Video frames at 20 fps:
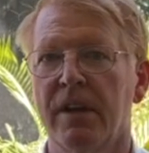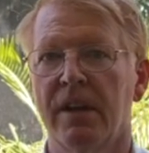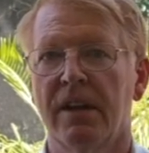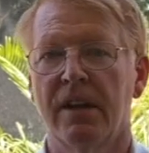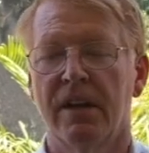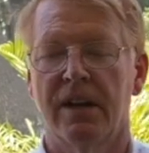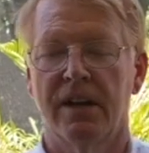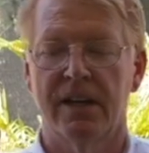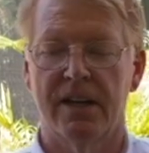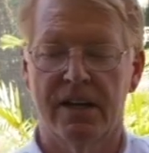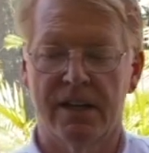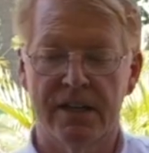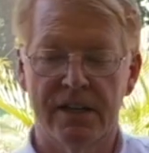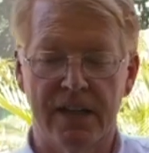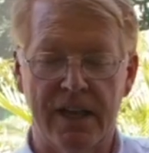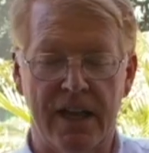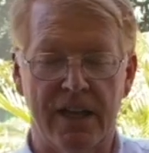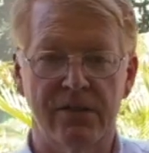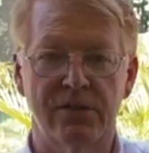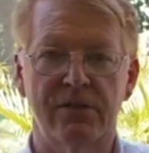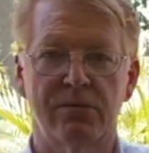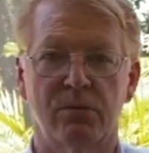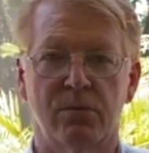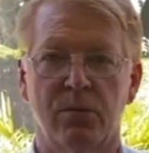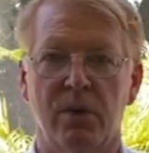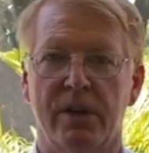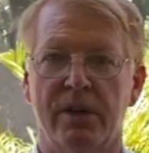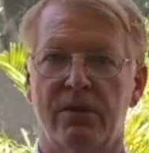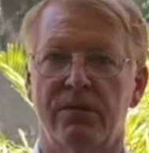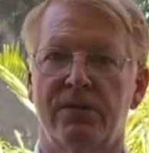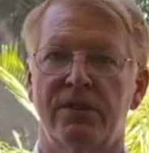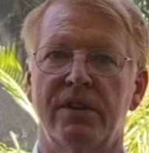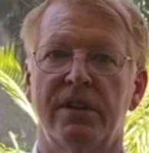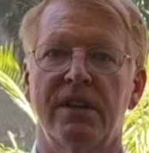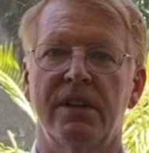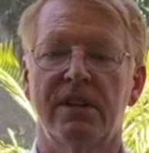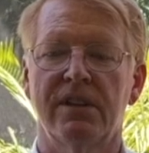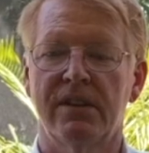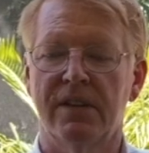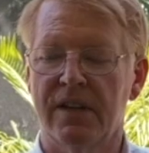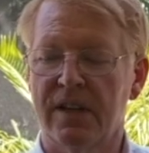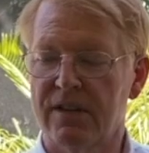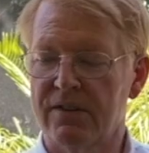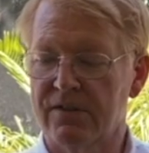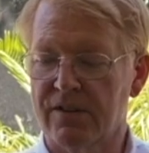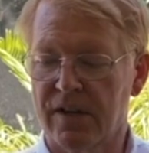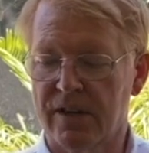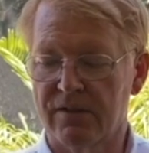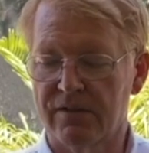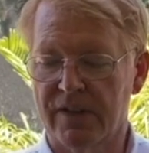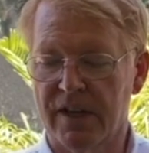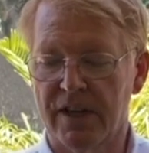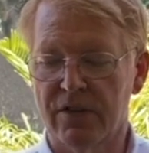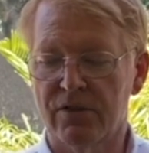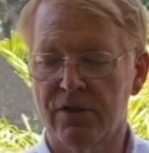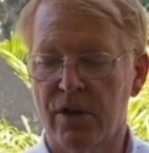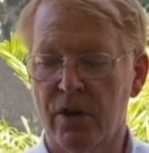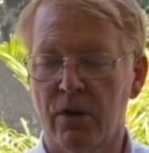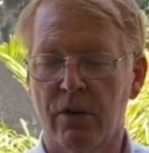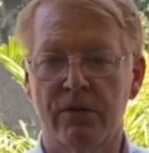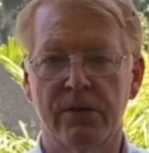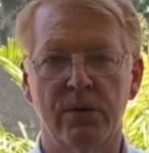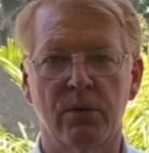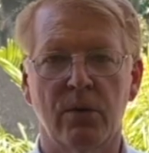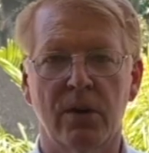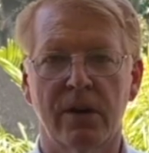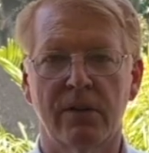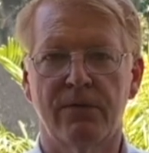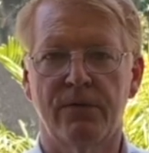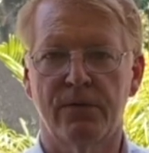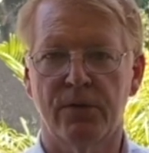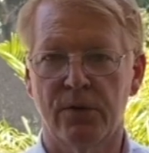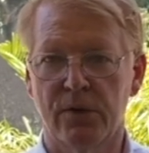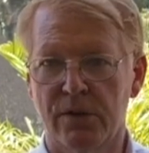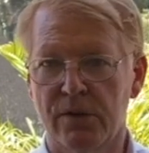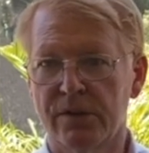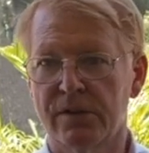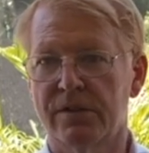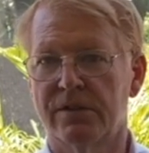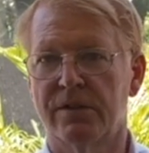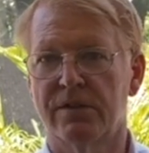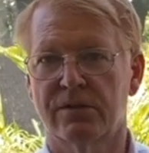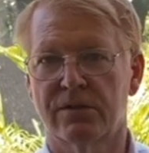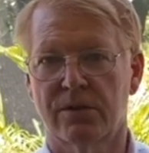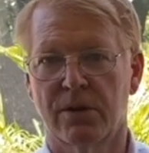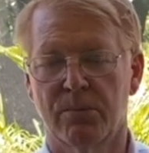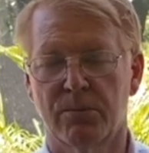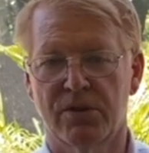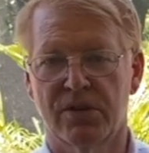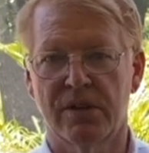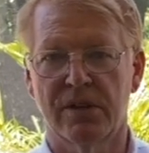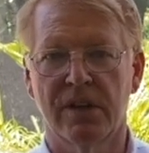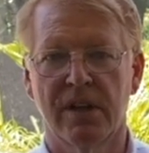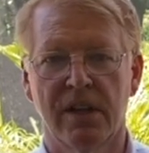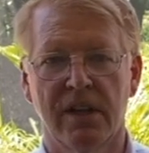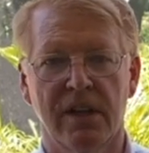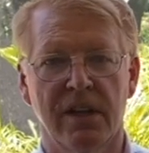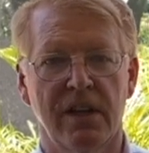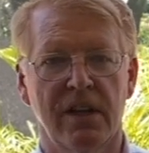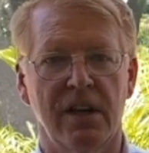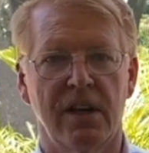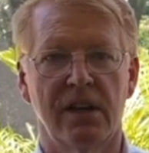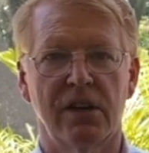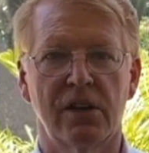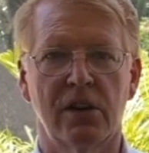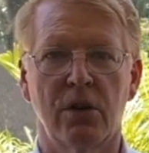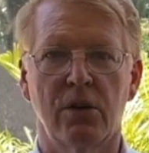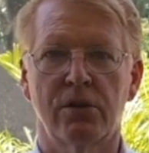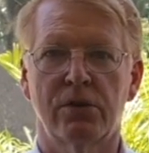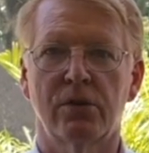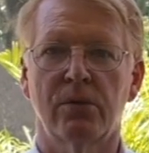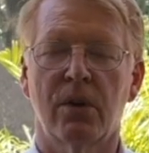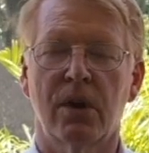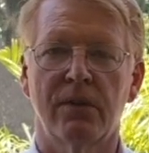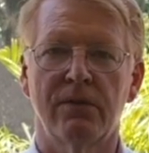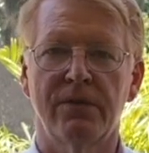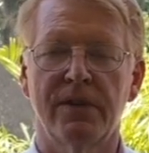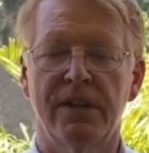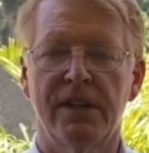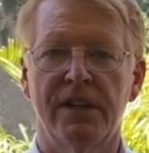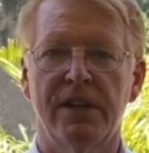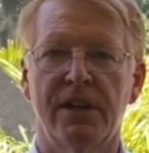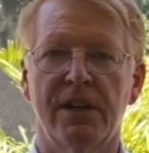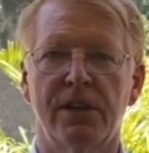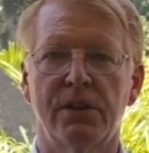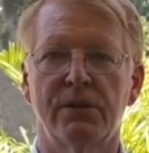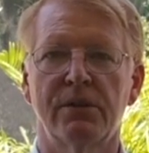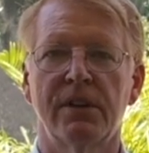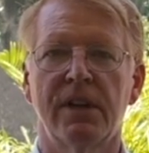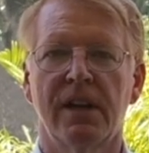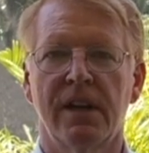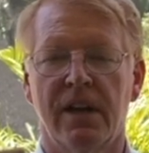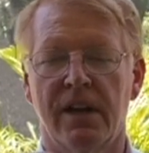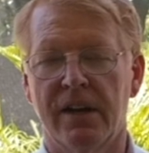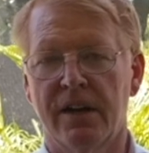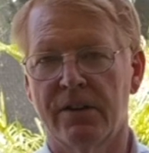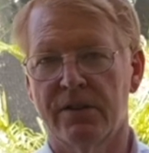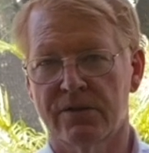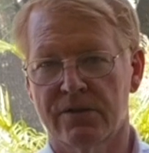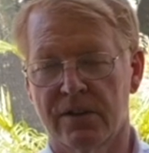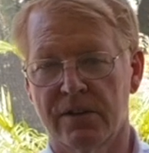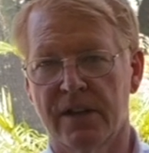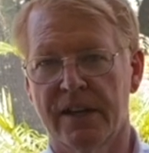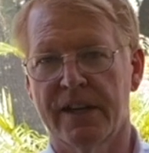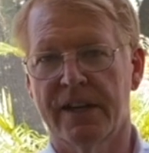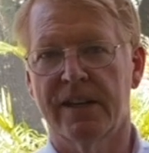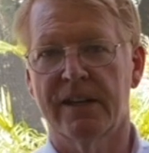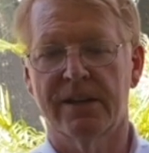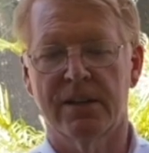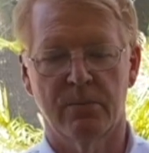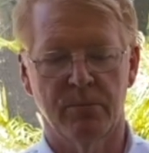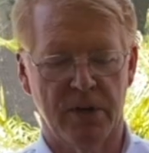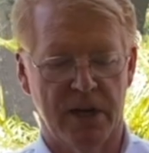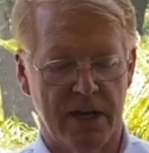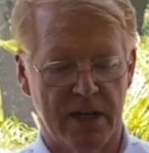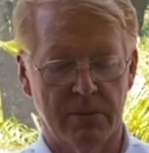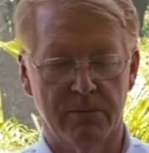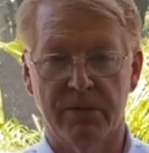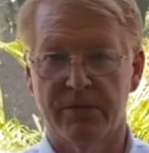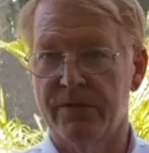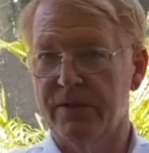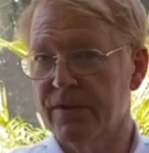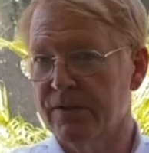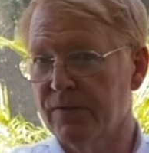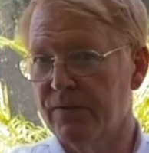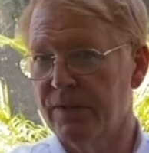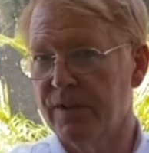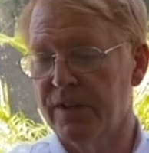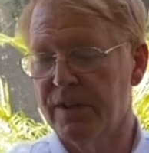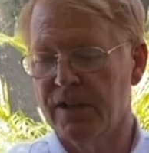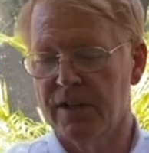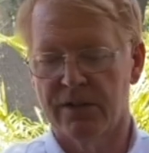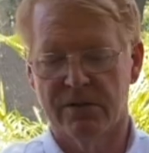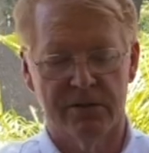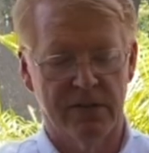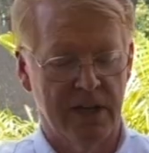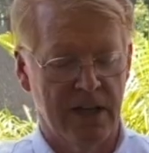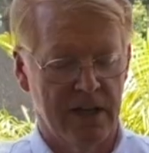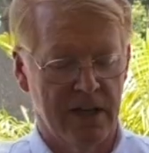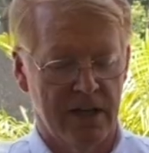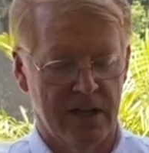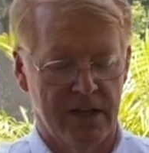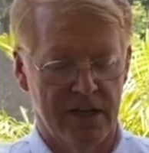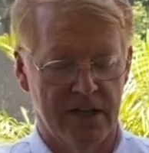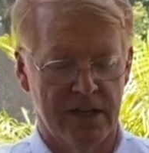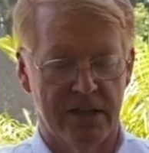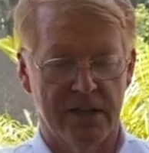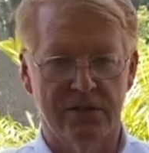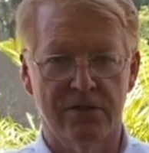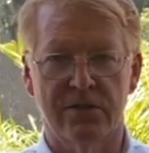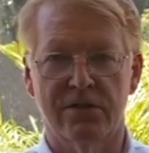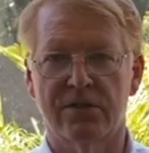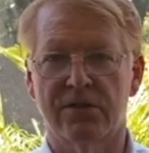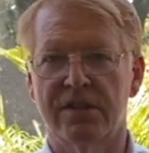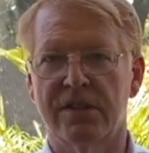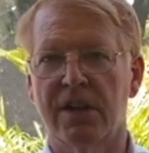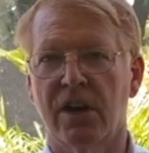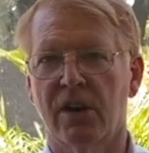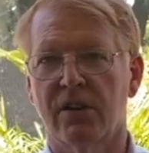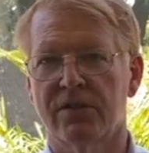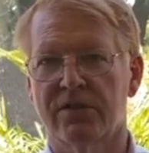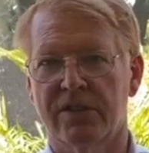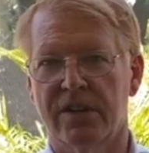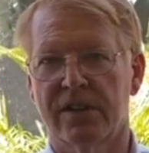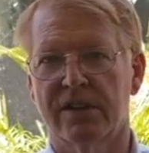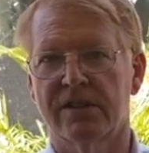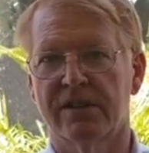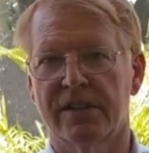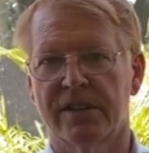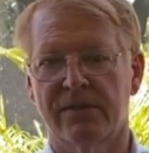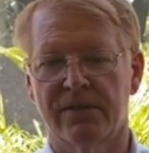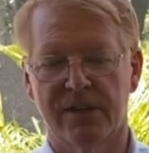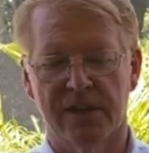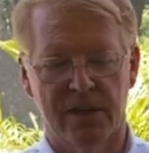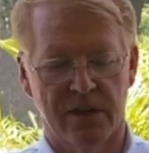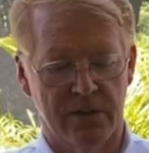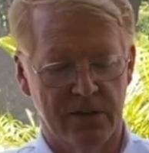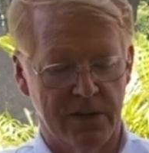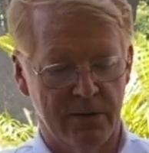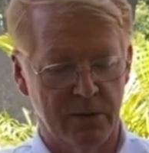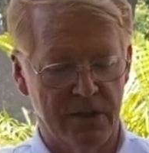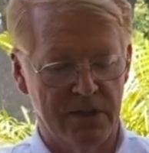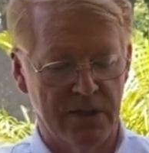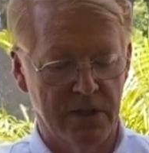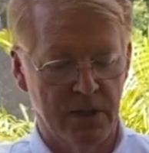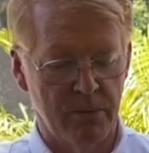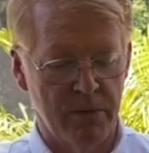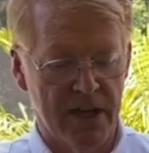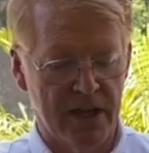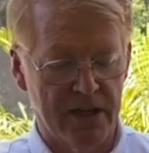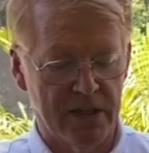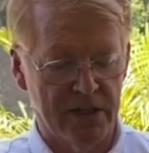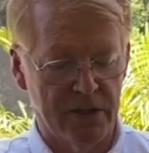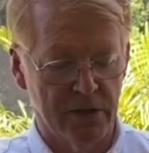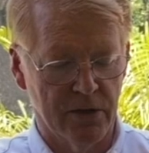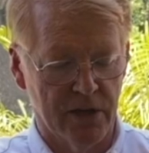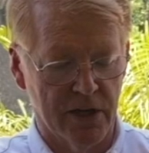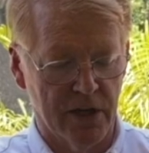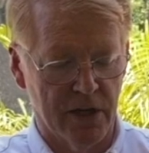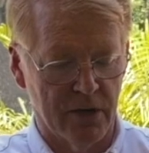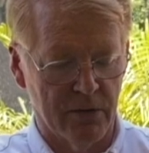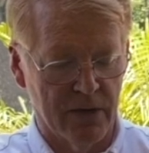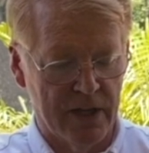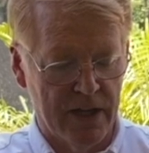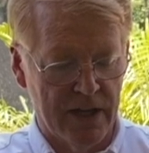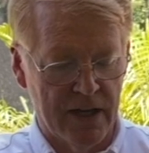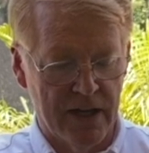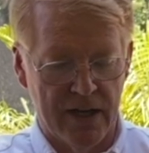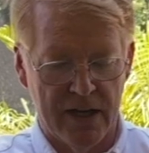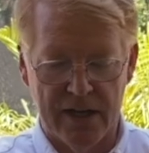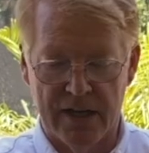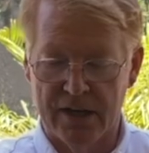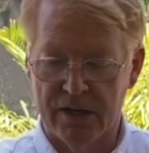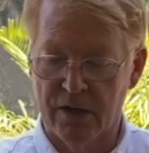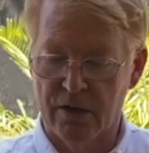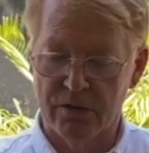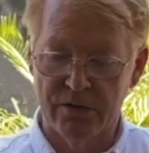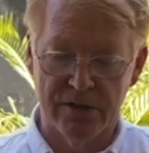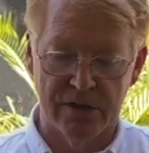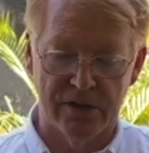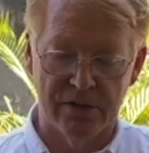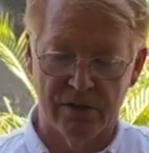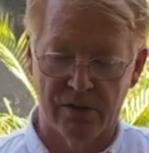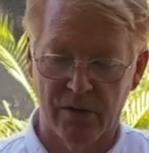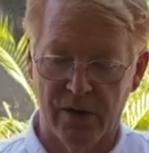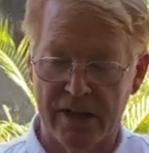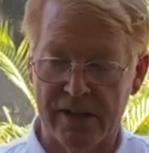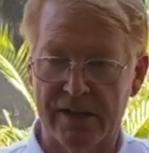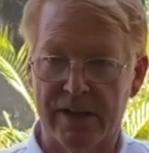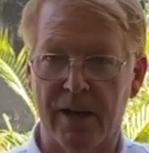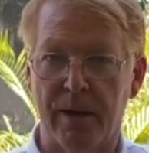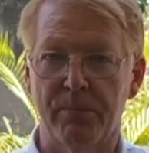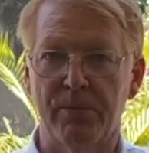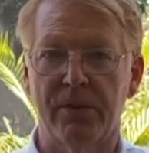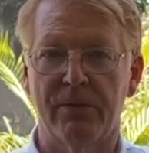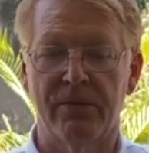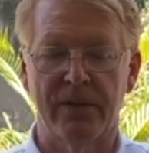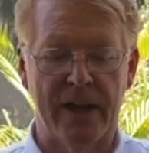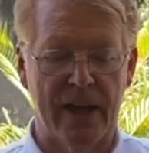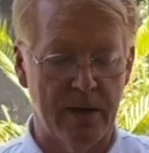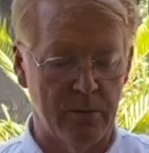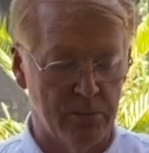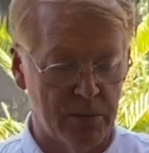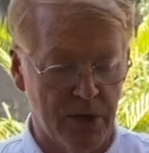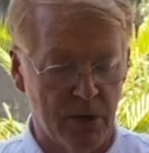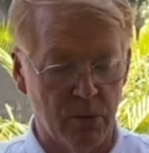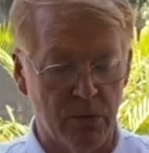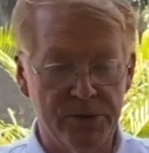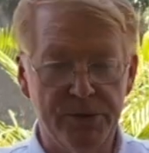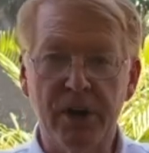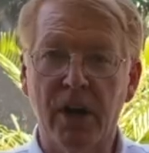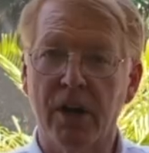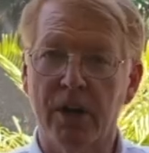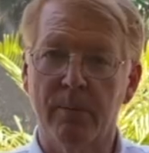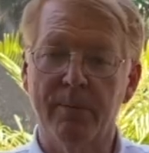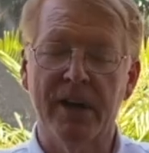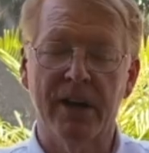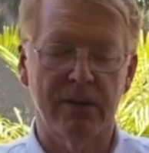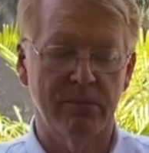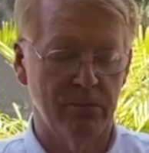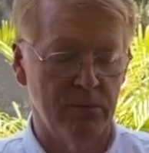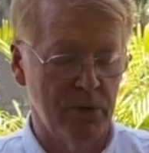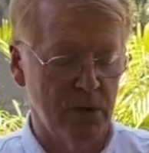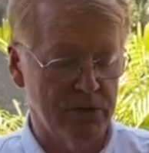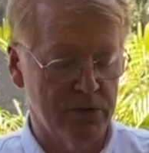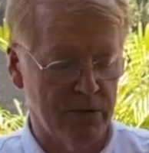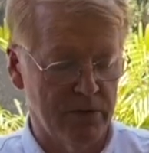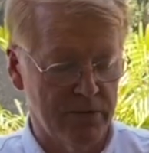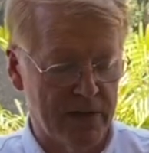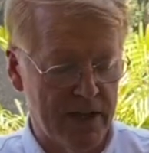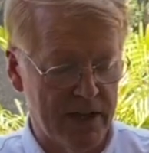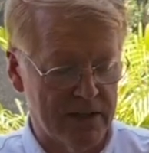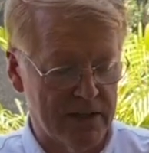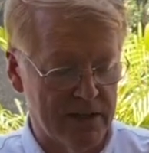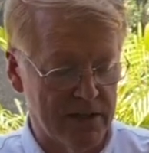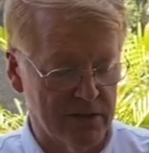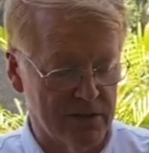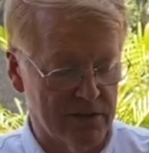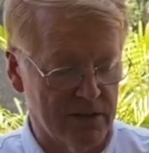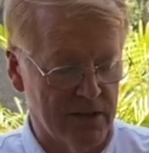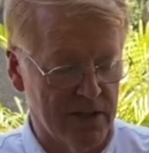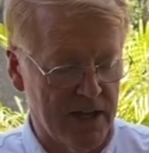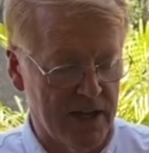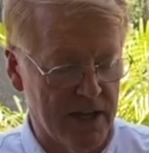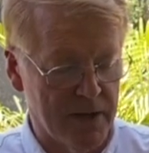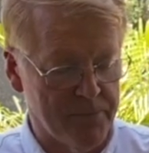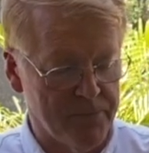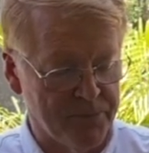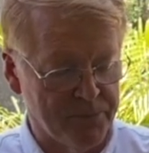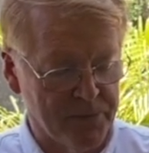as what you've seen in the N-scale and HO. If you want a full description, go to our video. There's a link at the bottom of this video to see our signaling video that we did about a year ago. It goes into great depth of that, but we'll talk about most of that here today.